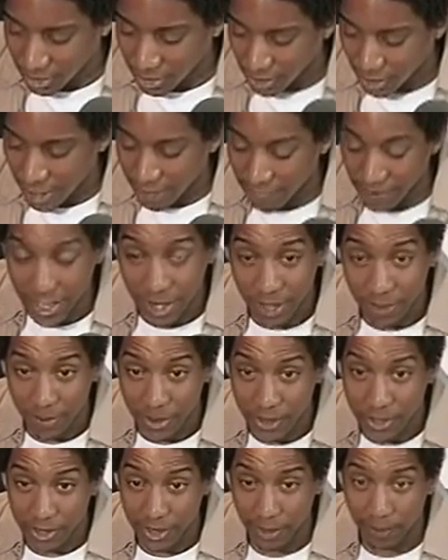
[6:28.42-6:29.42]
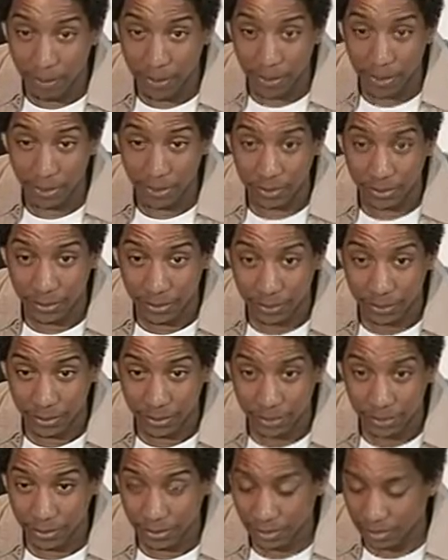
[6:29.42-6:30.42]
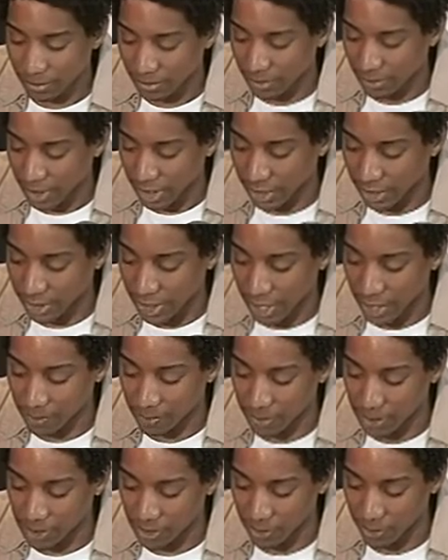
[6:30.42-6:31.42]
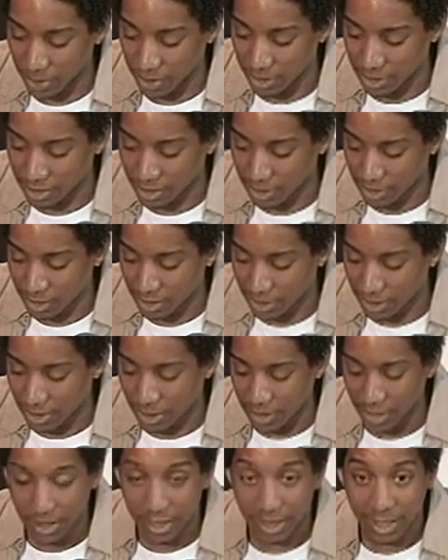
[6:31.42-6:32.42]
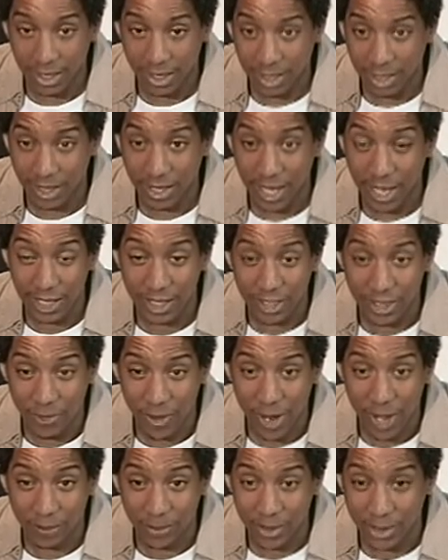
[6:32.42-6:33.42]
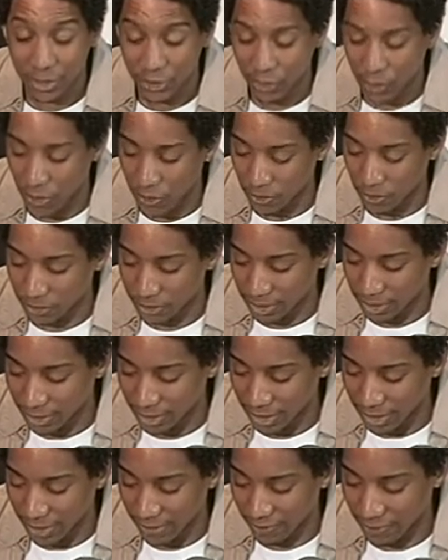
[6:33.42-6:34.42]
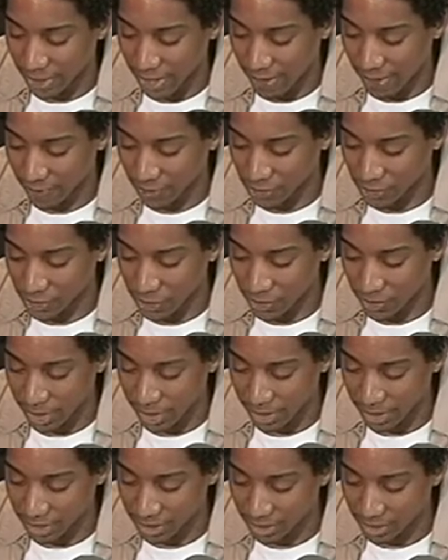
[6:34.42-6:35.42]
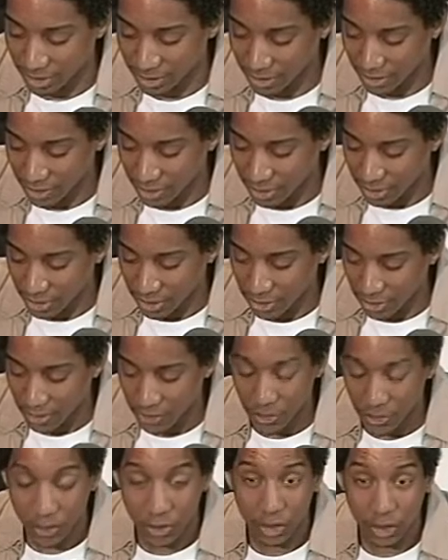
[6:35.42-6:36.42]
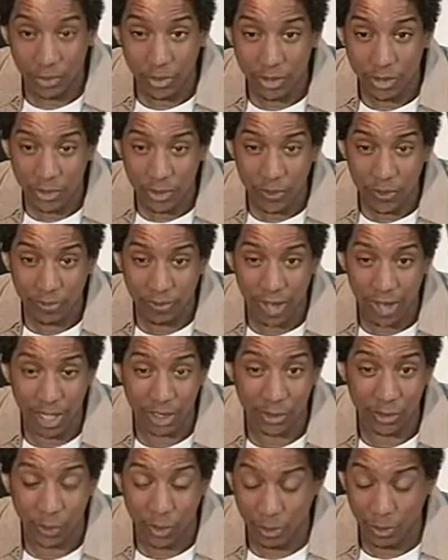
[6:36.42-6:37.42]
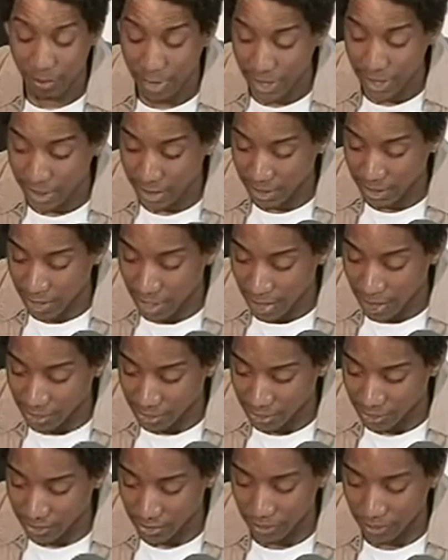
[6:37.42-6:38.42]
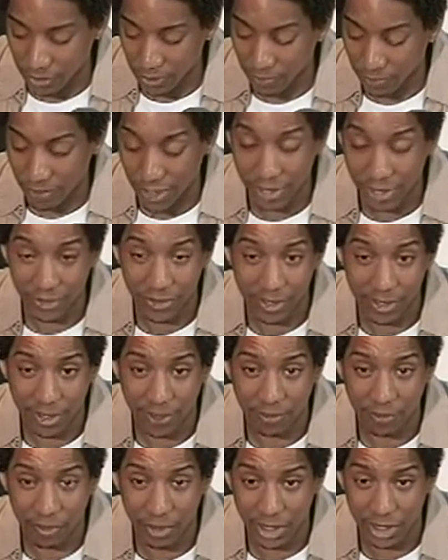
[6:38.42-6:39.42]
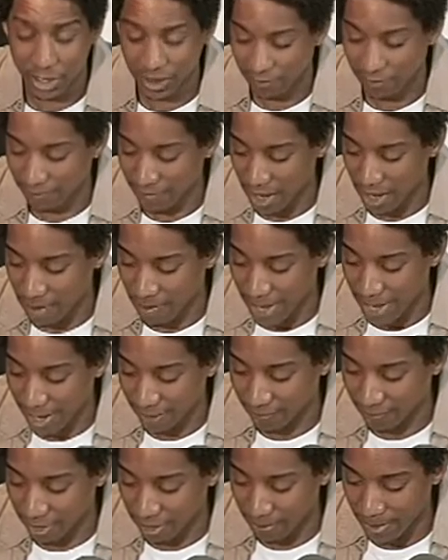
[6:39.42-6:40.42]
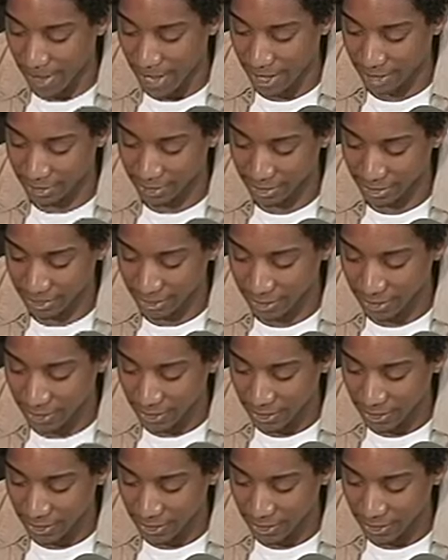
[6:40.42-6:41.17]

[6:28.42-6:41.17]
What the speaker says: Life can be simple. It can be sweet. Candy wrapped in gold, given ever so neat. Chewing too fast won't make it last. You'll find yourself reaching far back for the past.